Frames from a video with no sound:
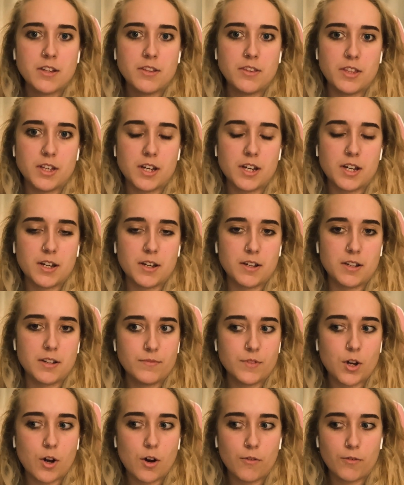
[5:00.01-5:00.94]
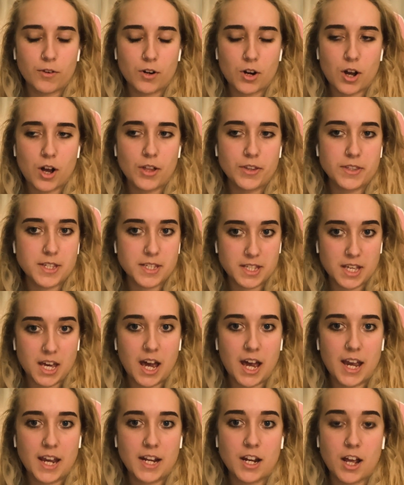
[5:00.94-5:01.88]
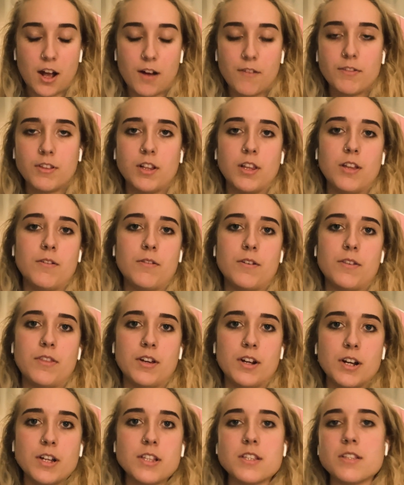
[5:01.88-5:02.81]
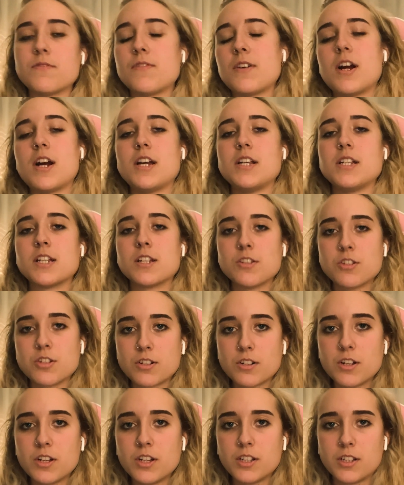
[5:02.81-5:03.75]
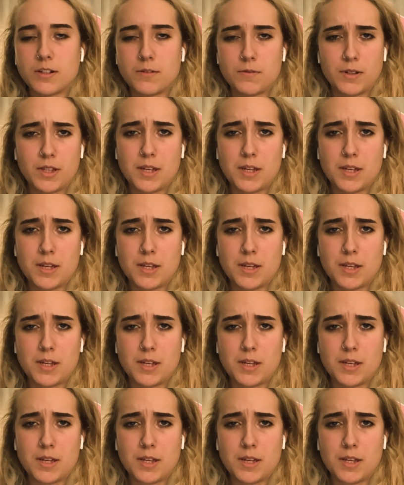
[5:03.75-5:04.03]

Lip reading: the overall design of the lower thirds is very intentional, and it really